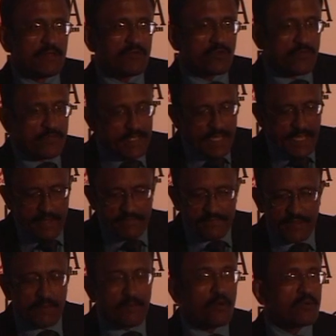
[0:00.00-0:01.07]
So we
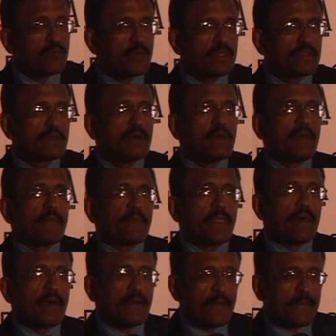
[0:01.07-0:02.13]
have come out with
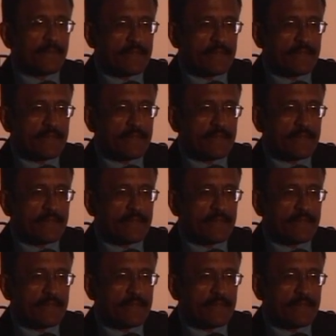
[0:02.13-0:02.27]
an